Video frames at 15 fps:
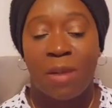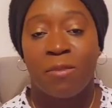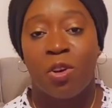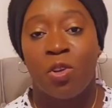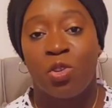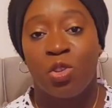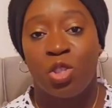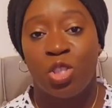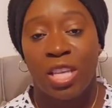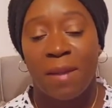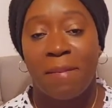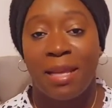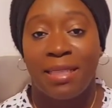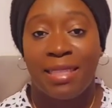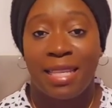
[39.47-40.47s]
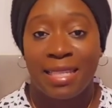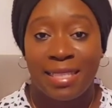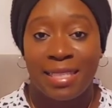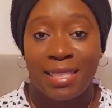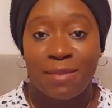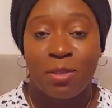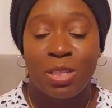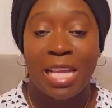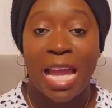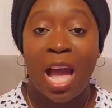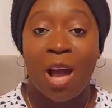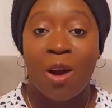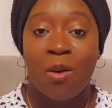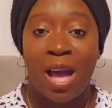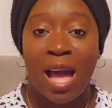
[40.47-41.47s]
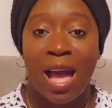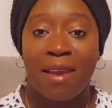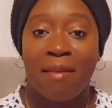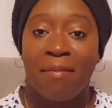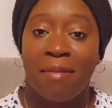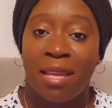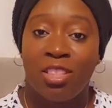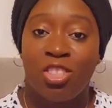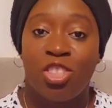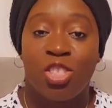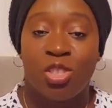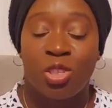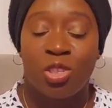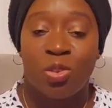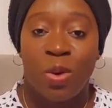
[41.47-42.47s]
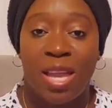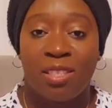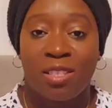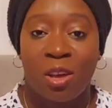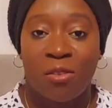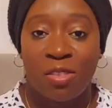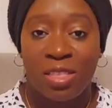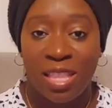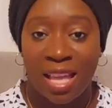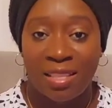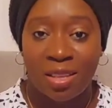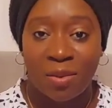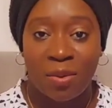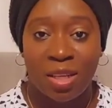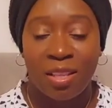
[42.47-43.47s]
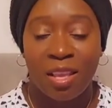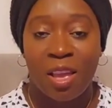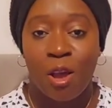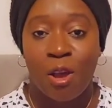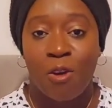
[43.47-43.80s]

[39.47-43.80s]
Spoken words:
I'm going to share my testimony, how I met Jesus Christ of Nazareth,